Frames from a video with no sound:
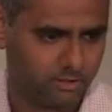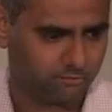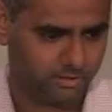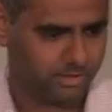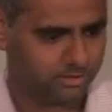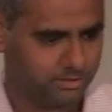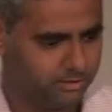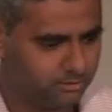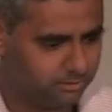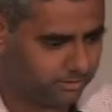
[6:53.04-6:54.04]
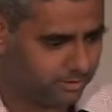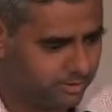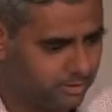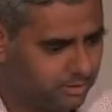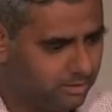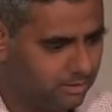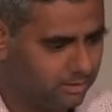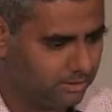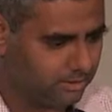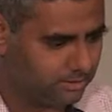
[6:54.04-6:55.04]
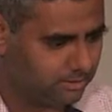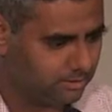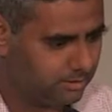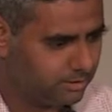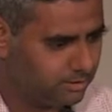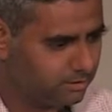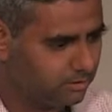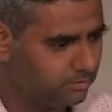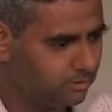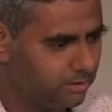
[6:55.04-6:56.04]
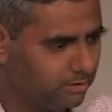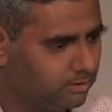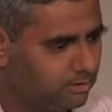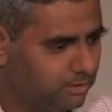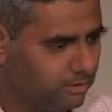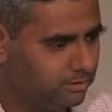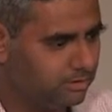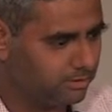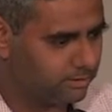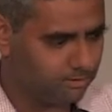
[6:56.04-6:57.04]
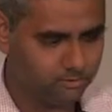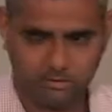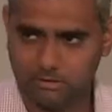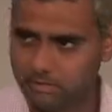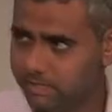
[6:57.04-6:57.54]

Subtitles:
configuration and so on, right? Yeah. So the